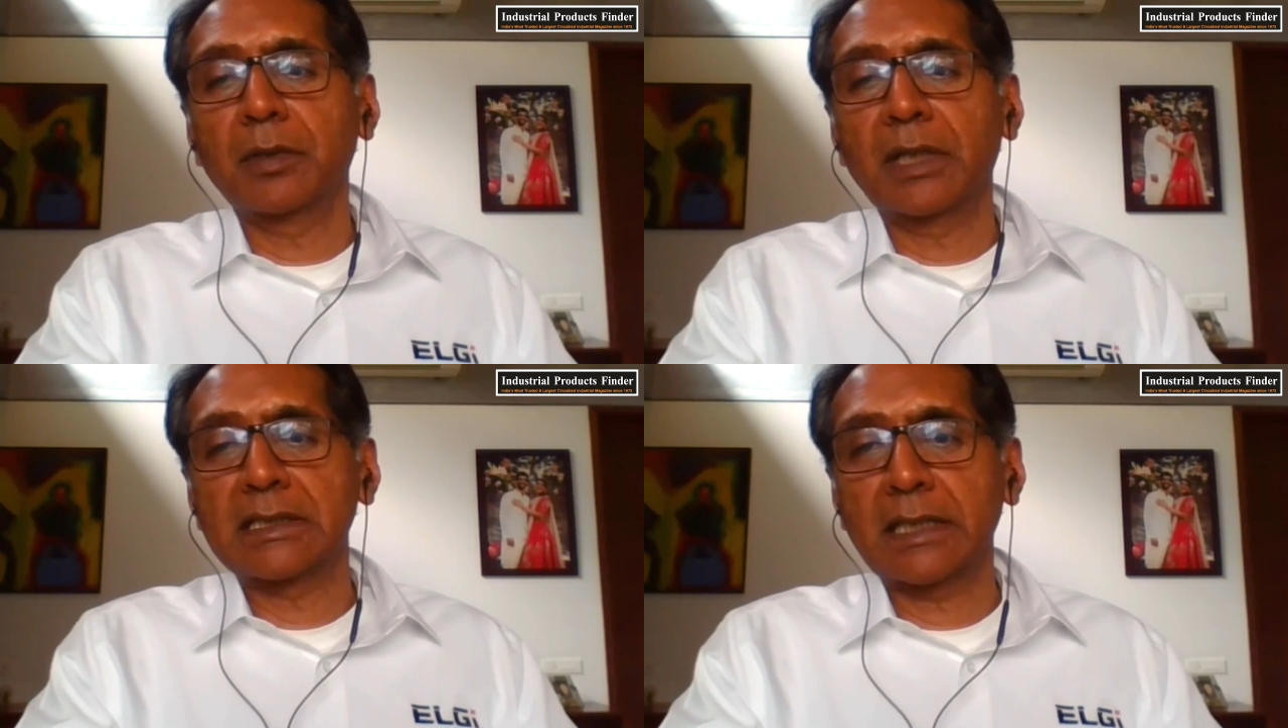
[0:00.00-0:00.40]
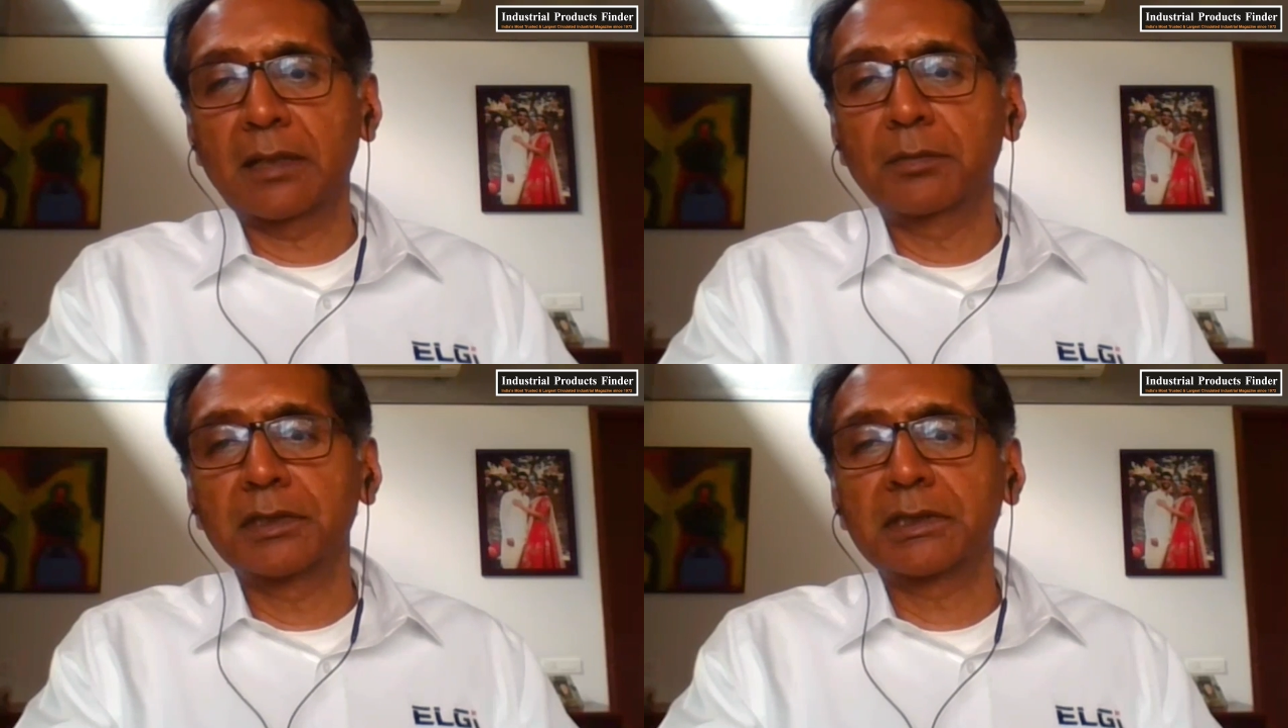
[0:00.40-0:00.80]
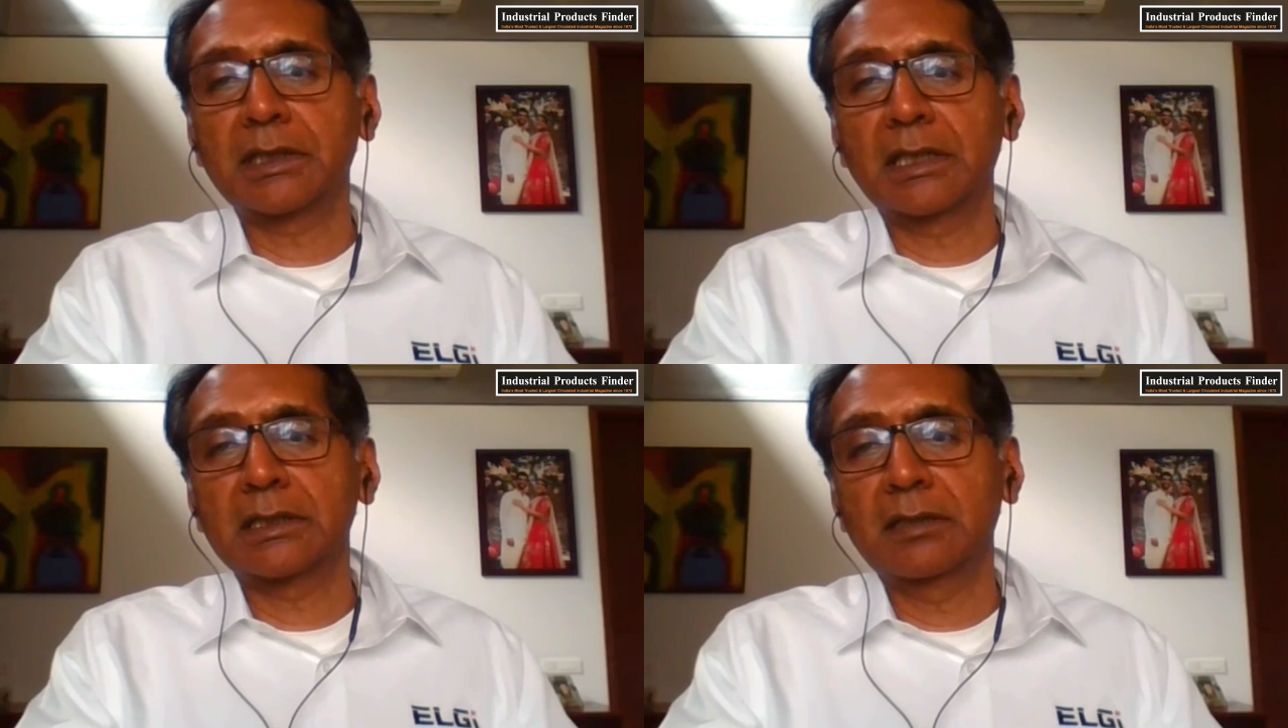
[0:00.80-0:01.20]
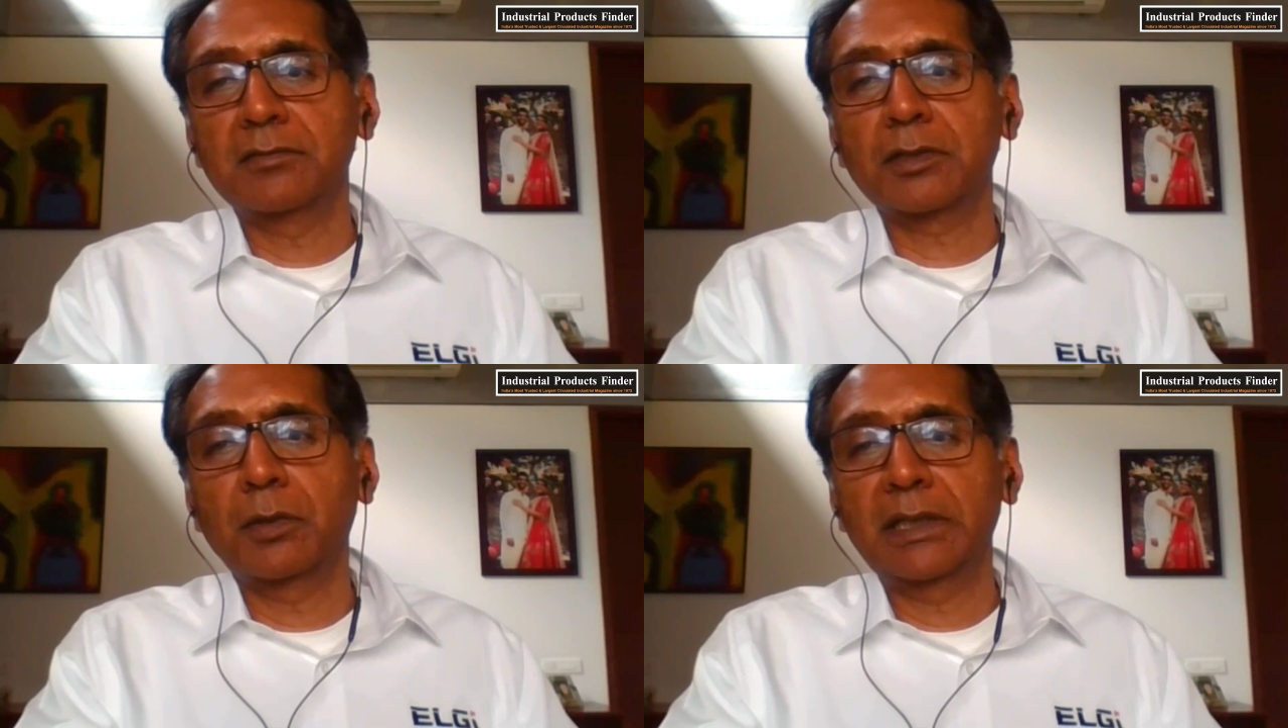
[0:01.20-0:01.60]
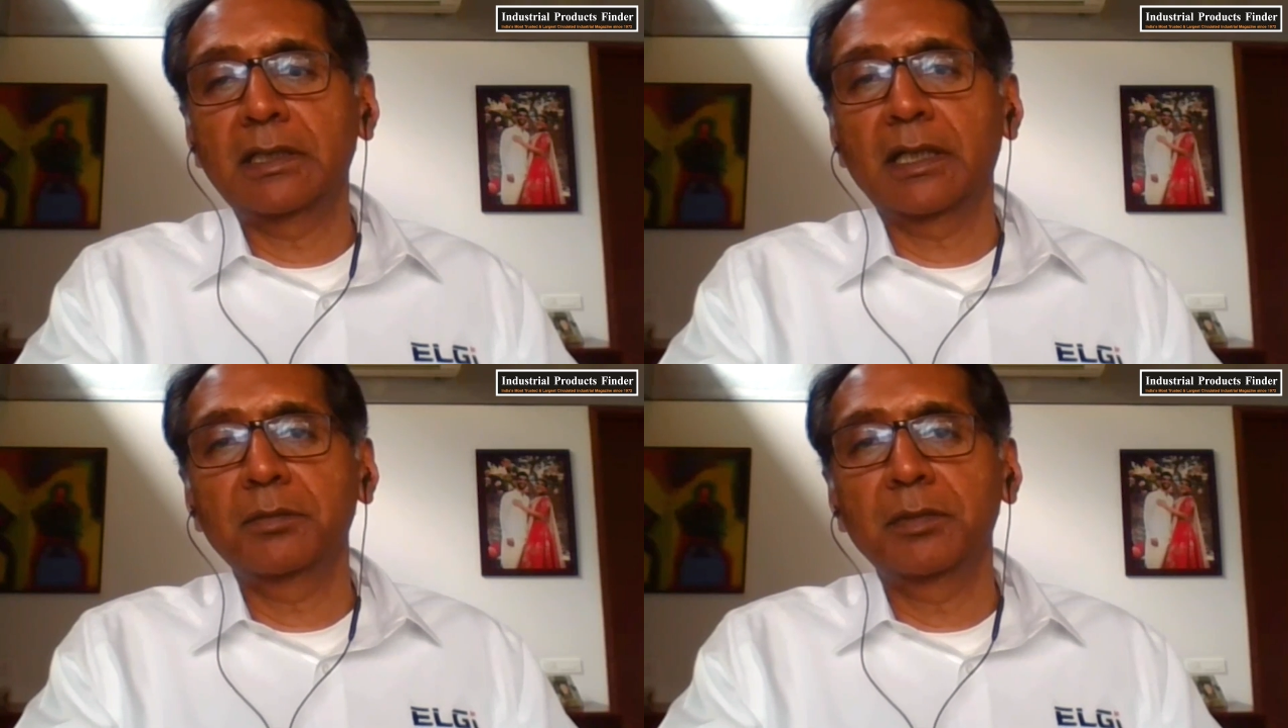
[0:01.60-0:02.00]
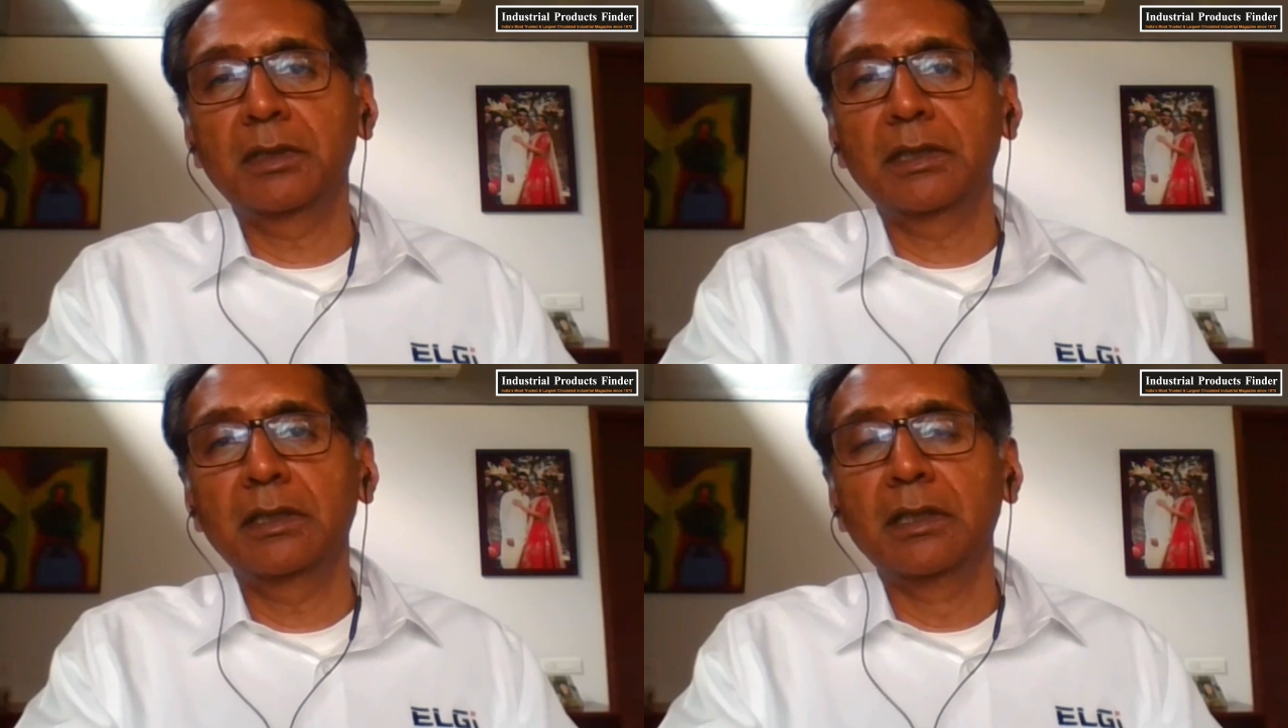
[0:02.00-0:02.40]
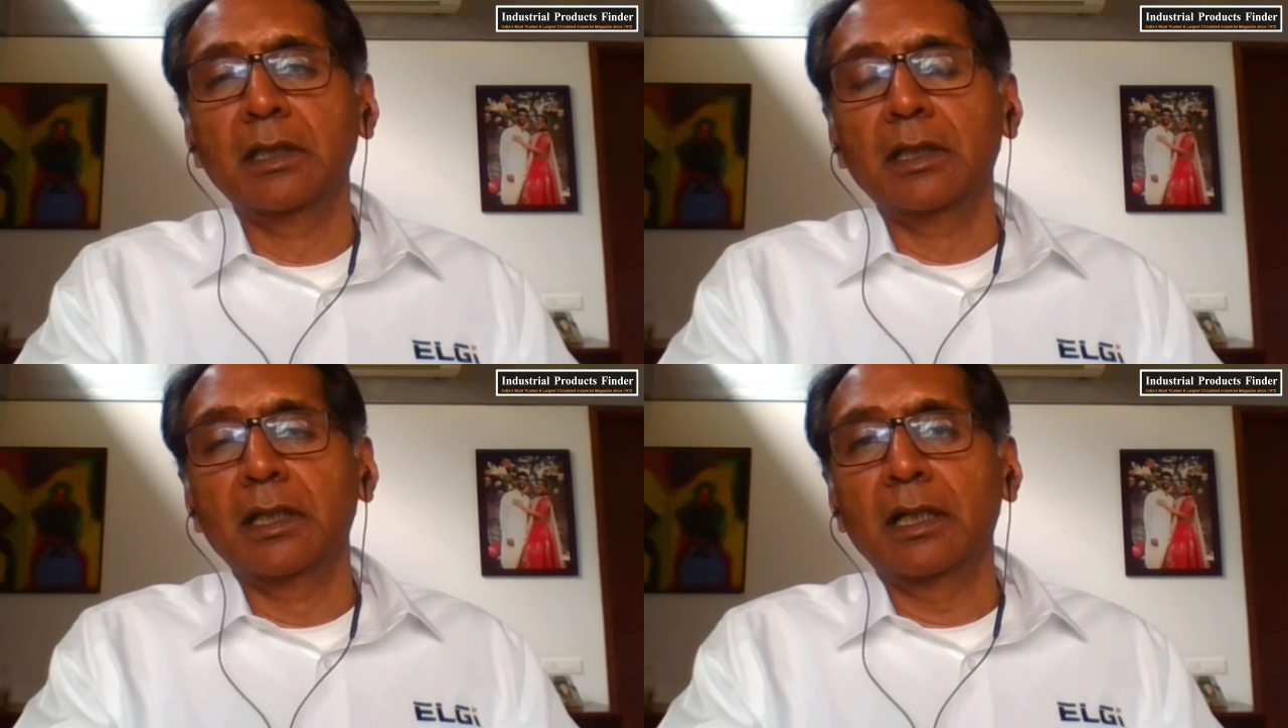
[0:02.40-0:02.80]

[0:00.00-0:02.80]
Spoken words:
to establish ourselves quite credibly